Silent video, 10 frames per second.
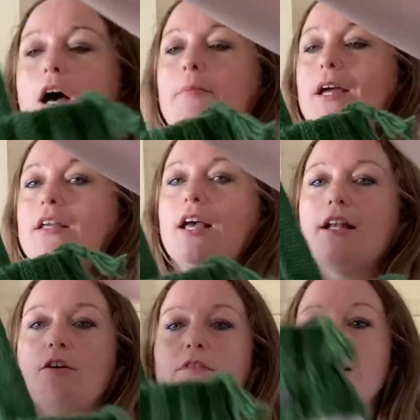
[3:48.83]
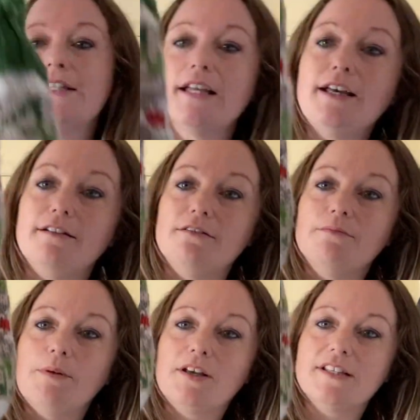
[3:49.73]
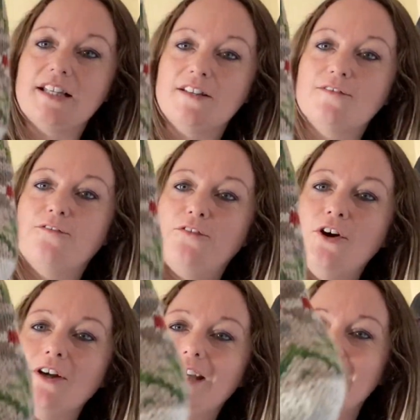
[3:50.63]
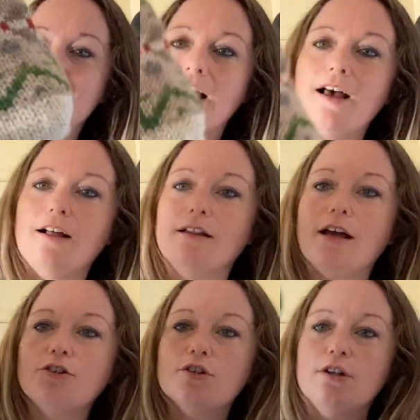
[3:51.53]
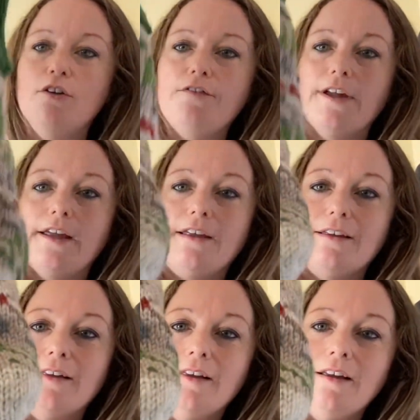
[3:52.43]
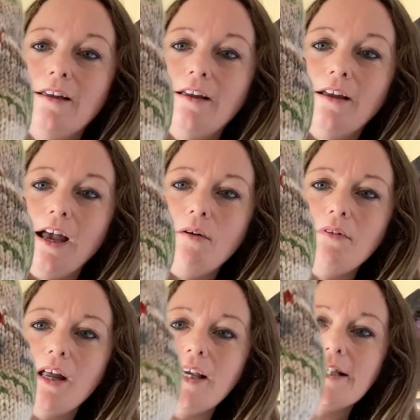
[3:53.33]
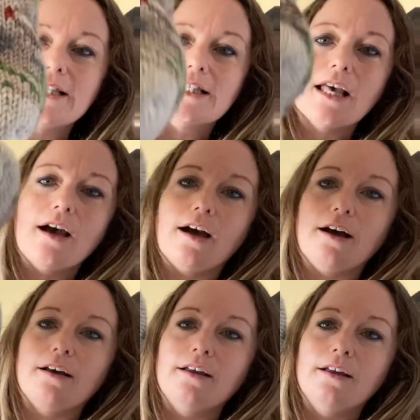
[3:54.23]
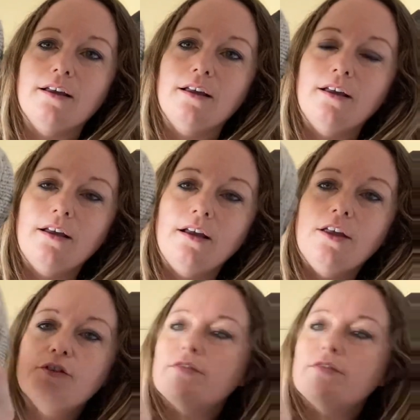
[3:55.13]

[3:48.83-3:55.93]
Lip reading: might get an outright sale because it's funky as hell. I just love it. How nice is that? There